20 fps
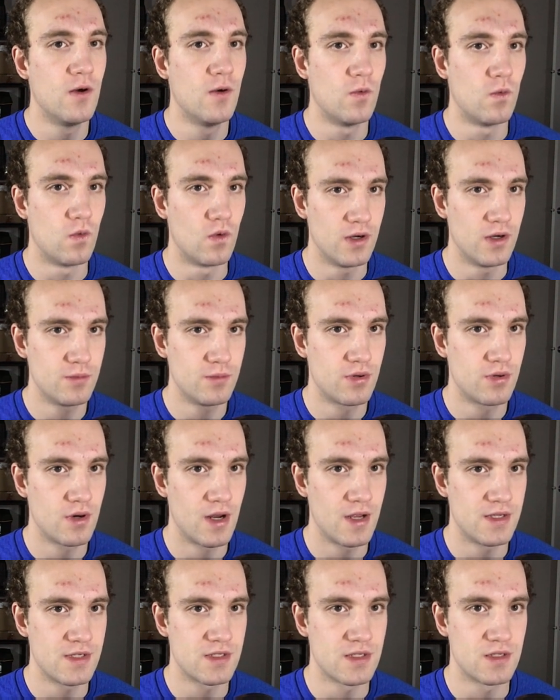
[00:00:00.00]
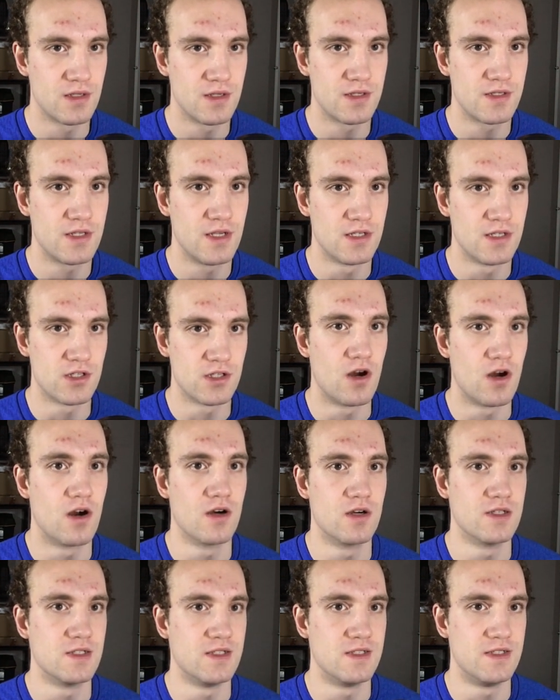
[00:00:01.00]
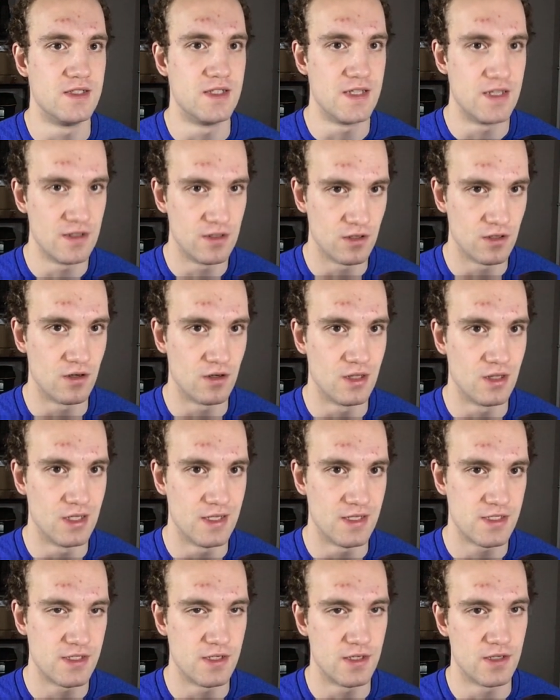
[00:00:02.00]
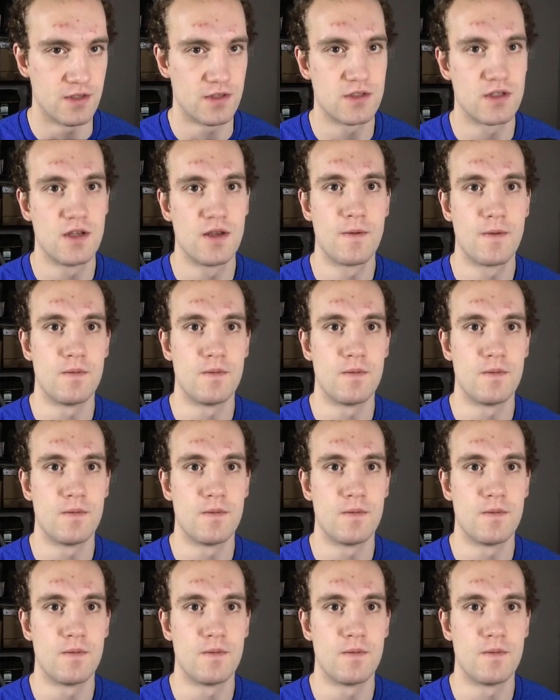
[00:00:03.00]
One price listings are dealer listings.